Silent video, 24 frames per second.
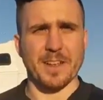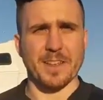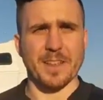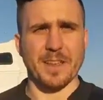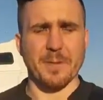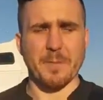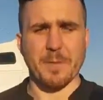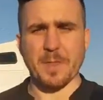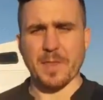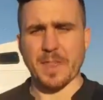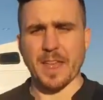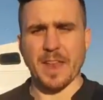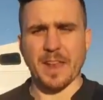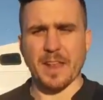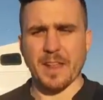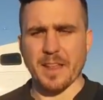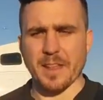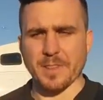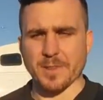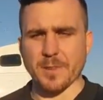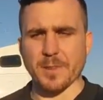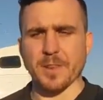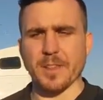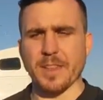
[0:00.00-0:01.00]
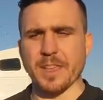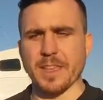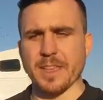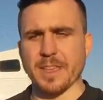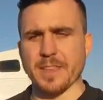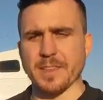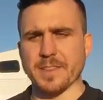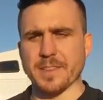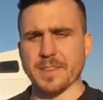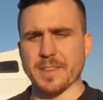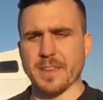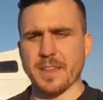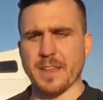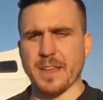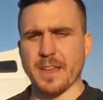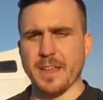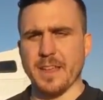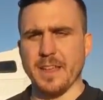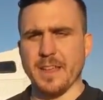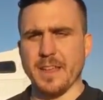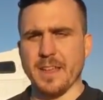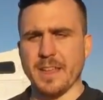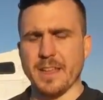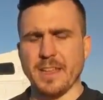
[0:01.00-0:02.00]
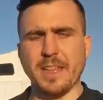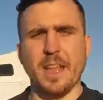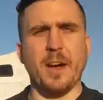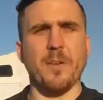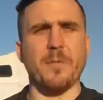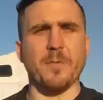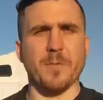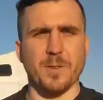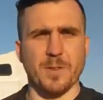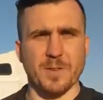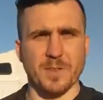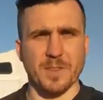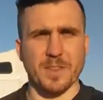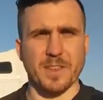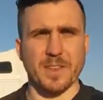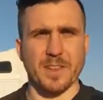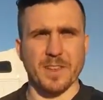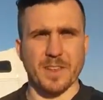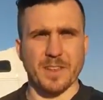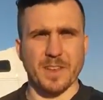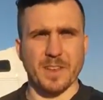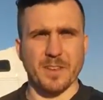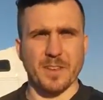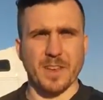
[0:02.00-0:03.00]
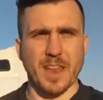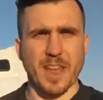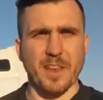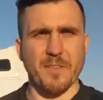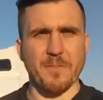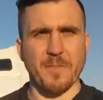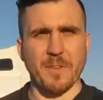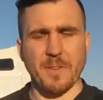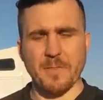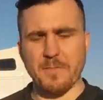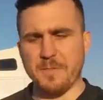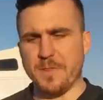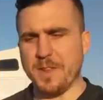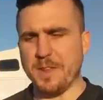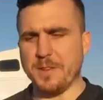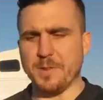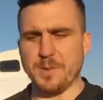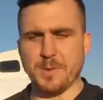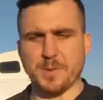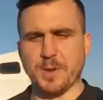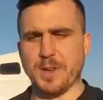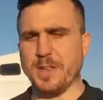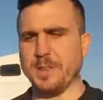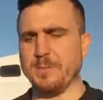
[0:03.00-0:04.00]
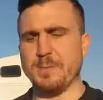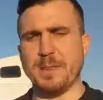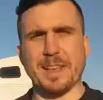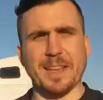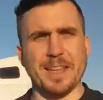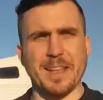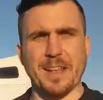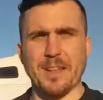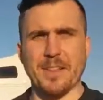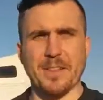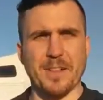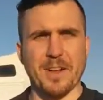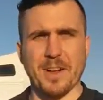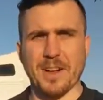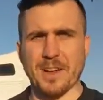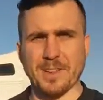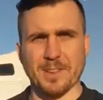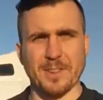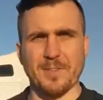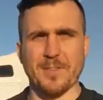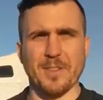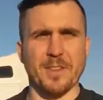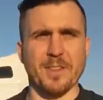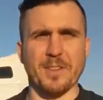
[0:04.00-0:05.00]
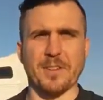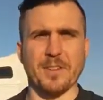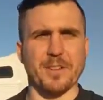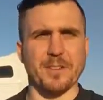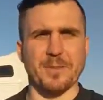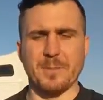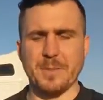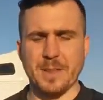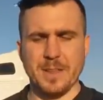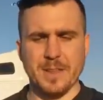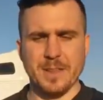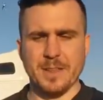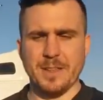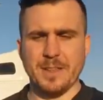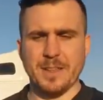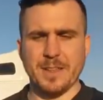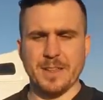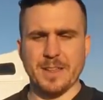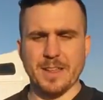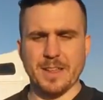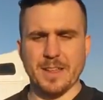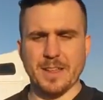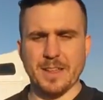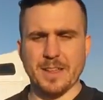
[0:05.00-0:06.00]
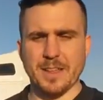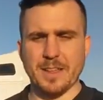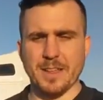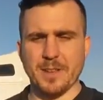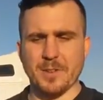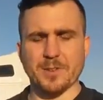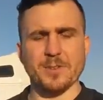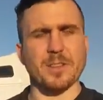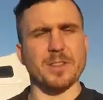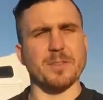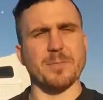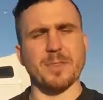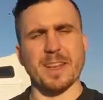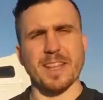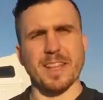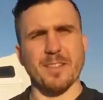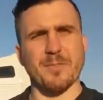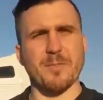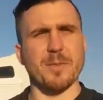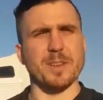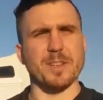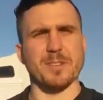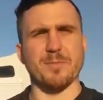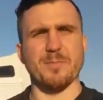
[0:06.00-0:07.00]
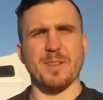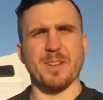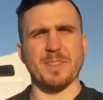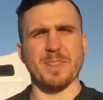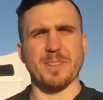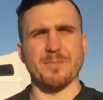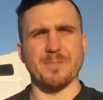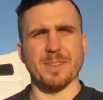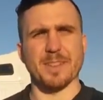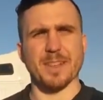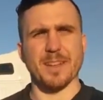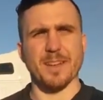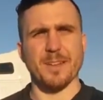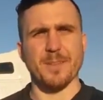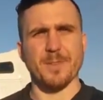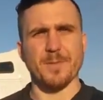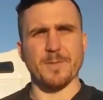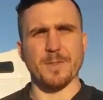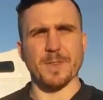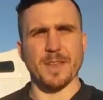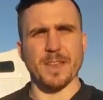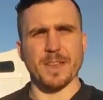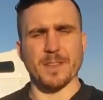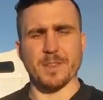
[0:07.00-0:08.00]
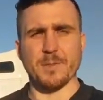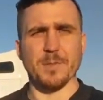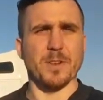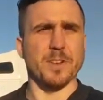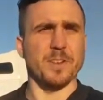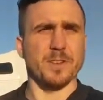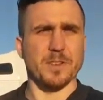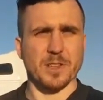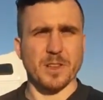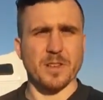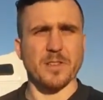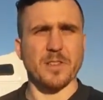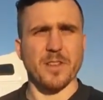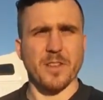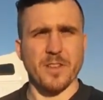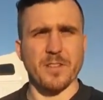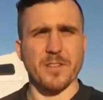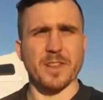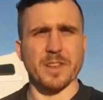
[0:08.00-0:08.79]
That certainly is it's helpful to have vehicles transmitting along sort of other transmitting information about themselves to other self-driving